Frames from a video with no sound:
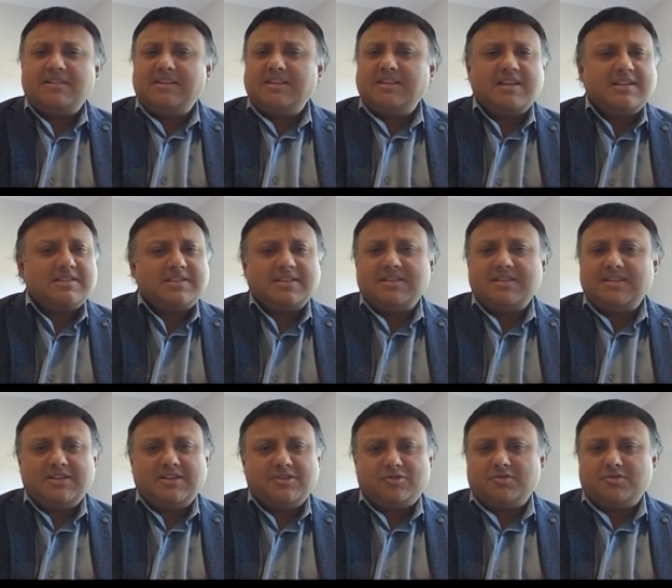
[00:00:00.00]
doesn't
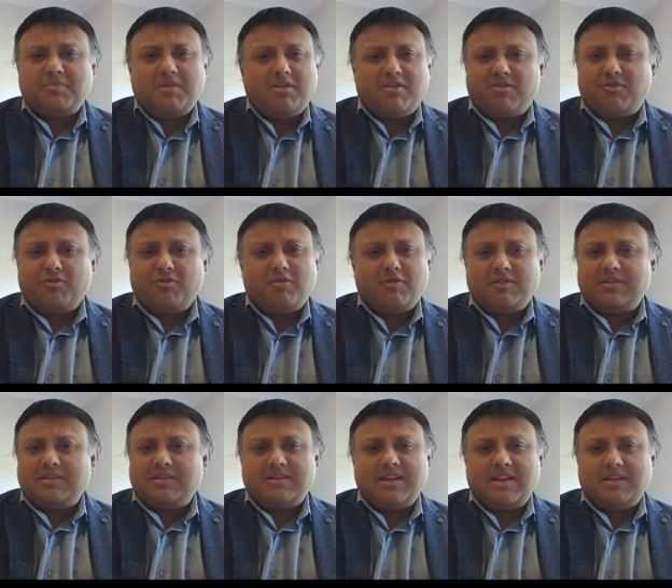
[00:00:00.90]
need to be thawed
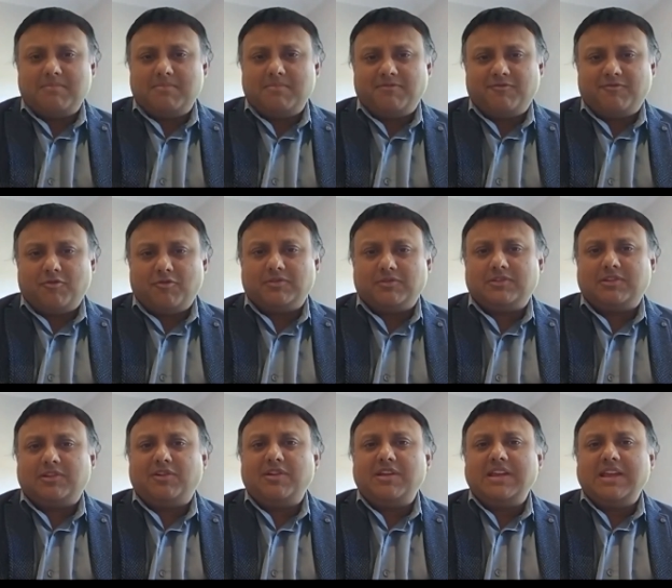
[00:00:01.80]
the day before.
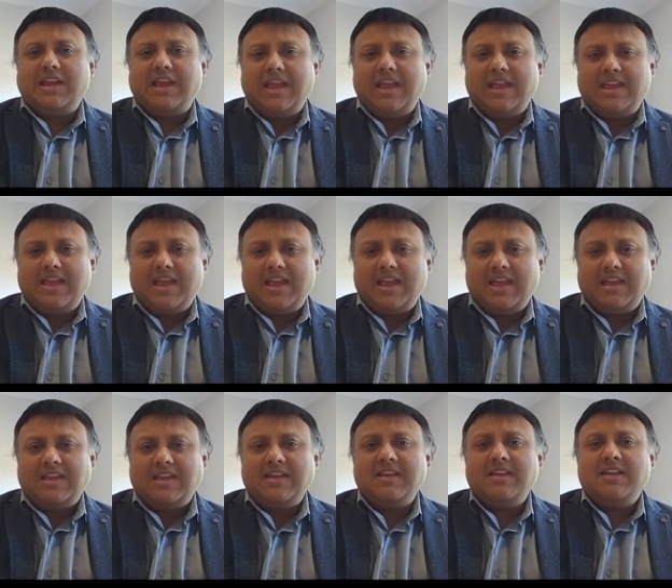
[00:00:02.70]

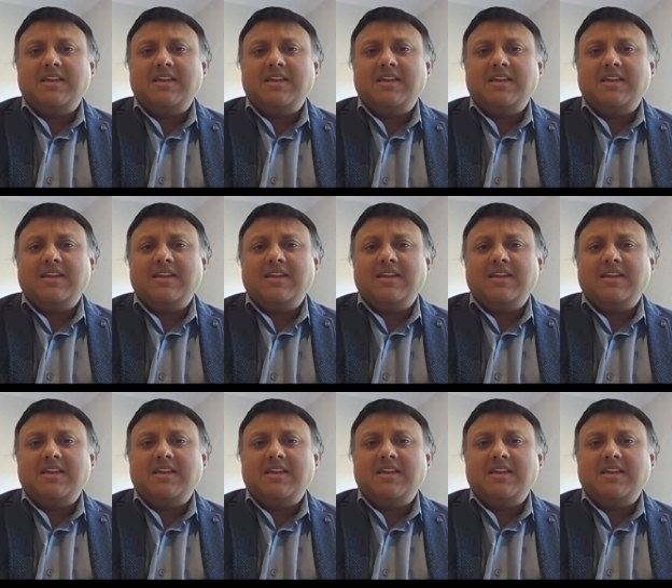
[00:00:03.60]
3AA